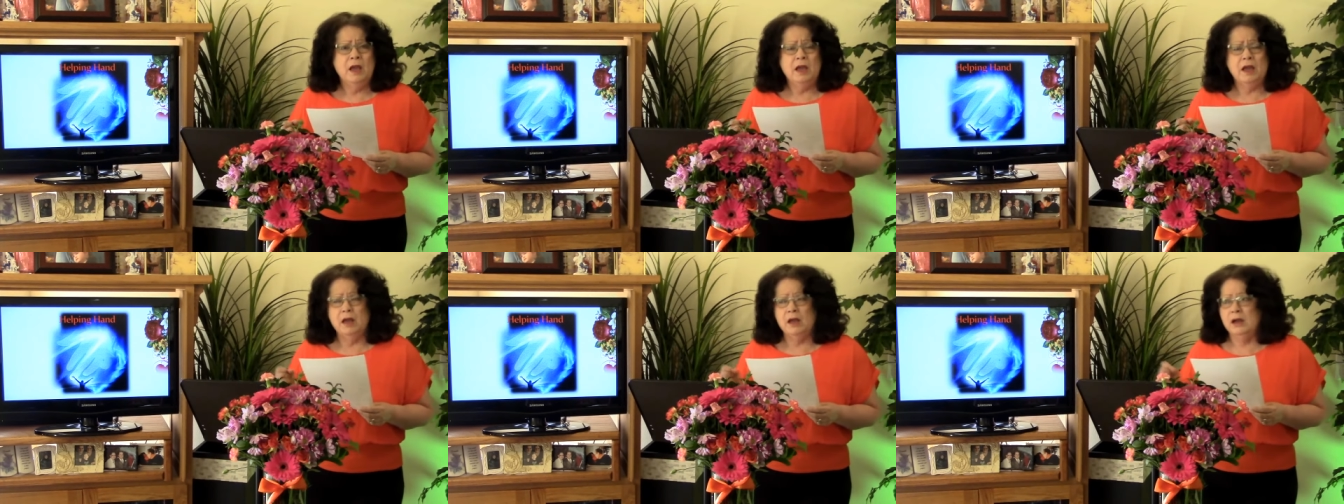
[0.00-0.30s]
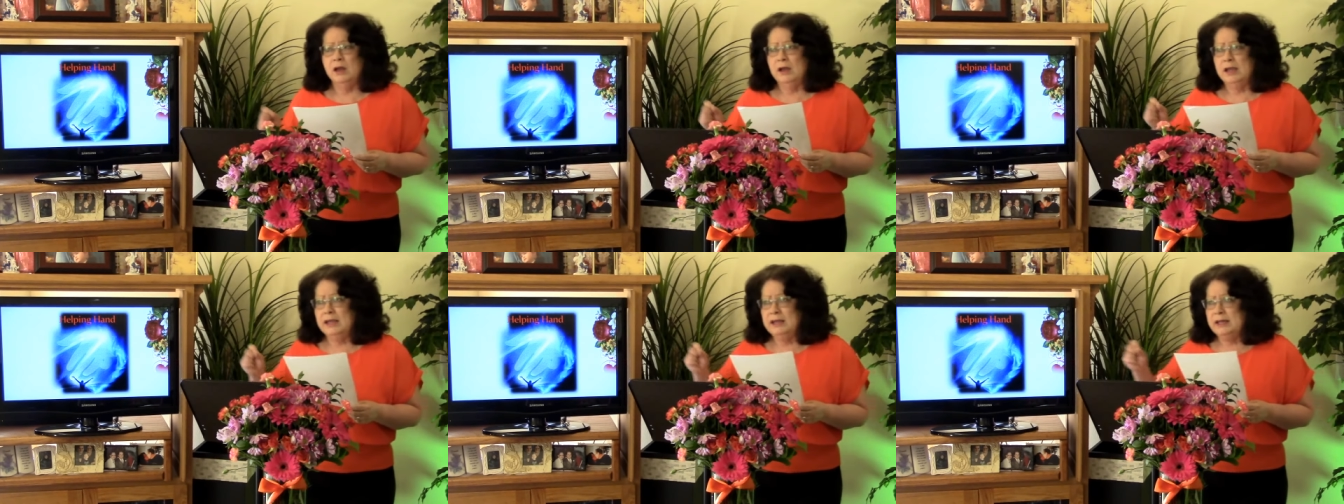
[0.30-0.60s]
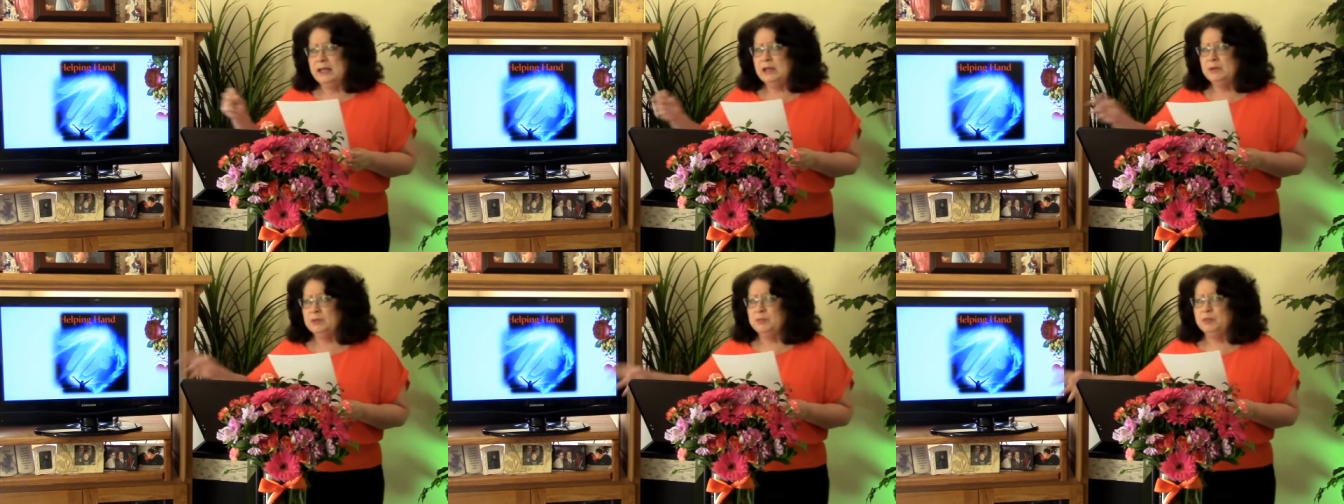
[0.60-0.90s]
Uh,
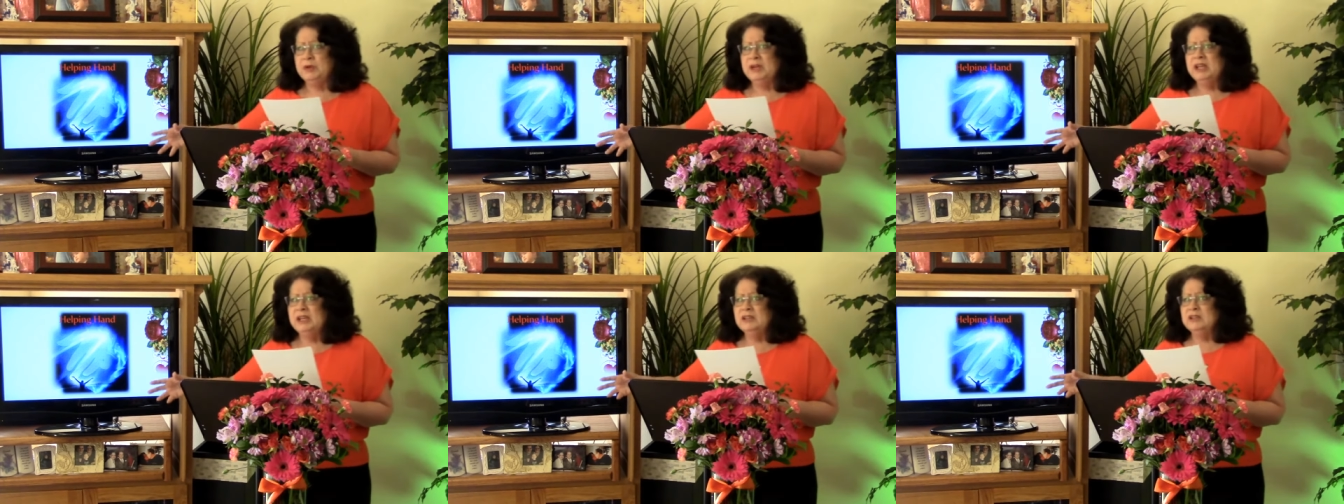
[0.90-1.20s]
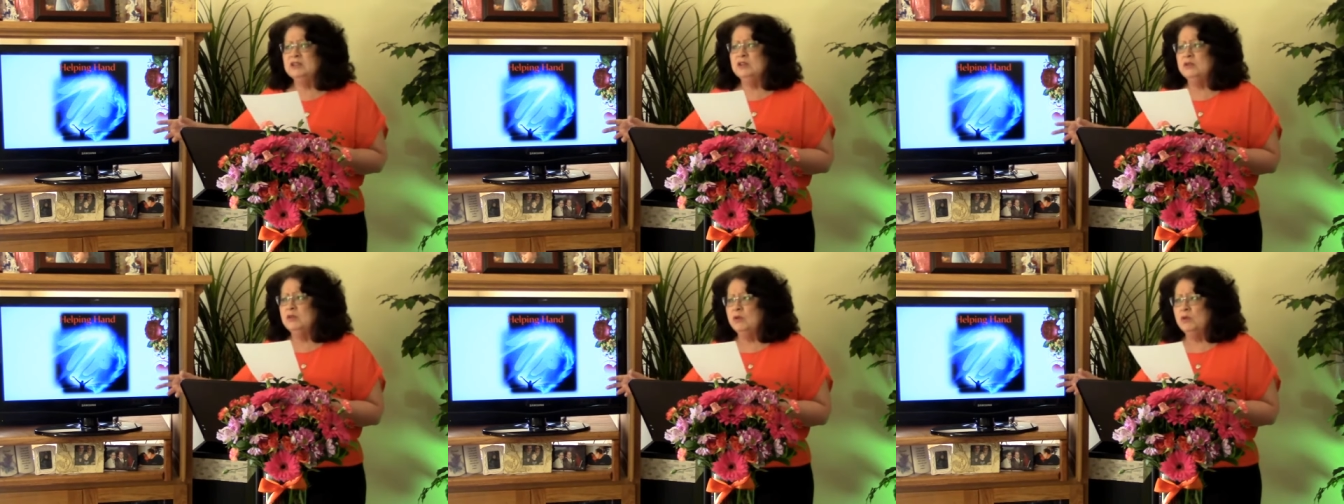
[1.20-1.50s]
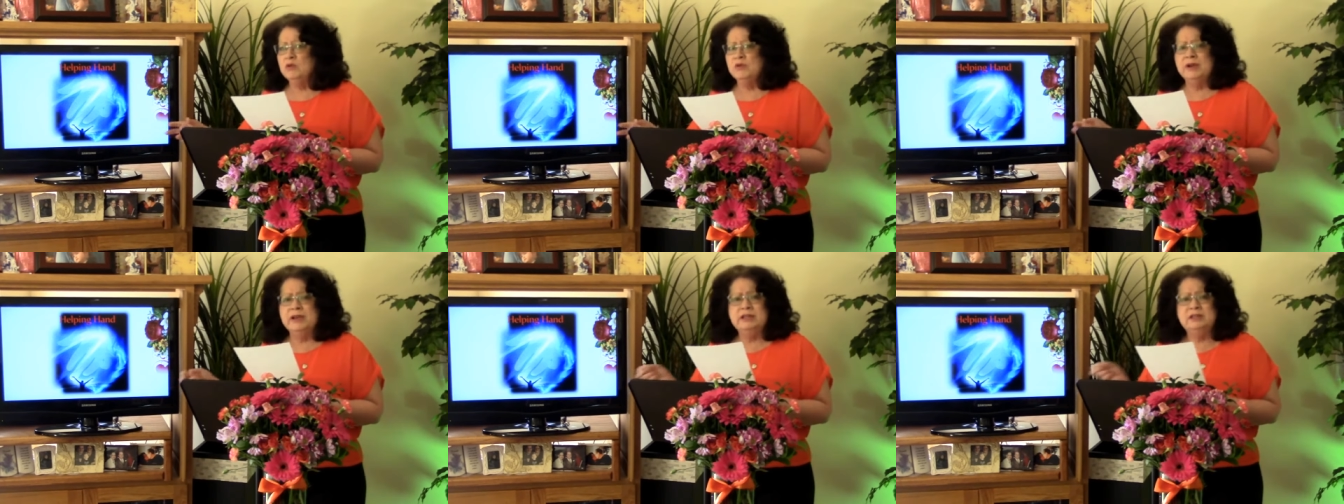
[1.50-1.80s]
and it brings
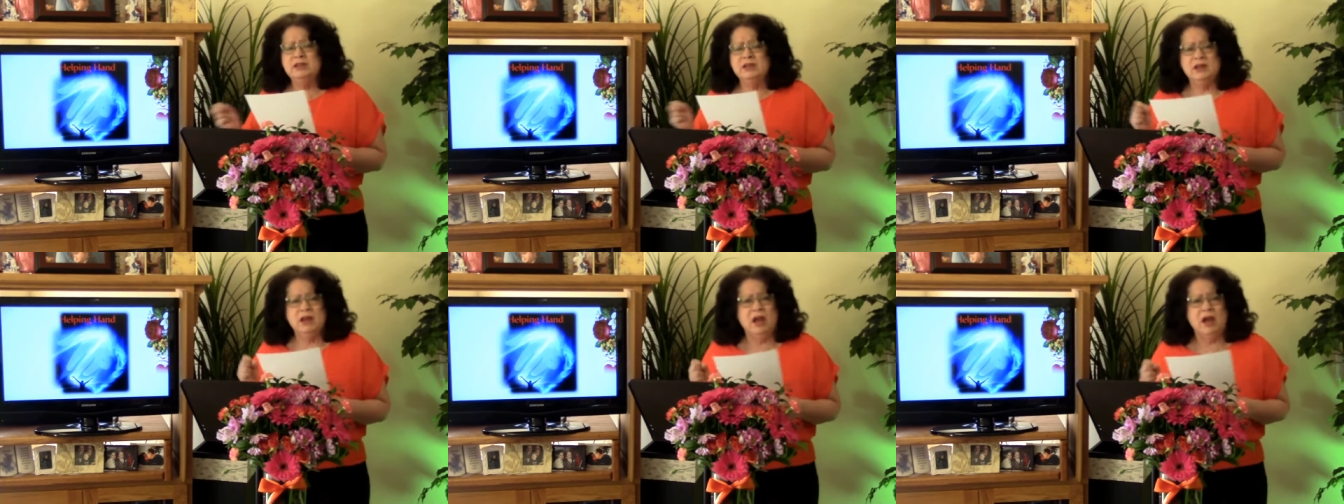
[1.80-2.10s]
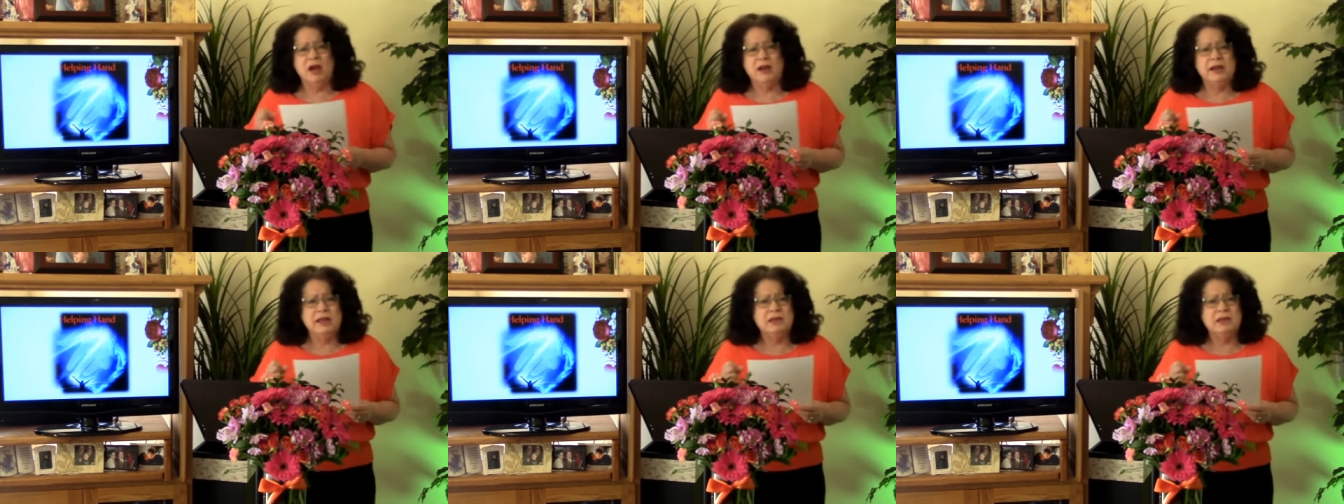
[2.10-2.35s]
glory to God.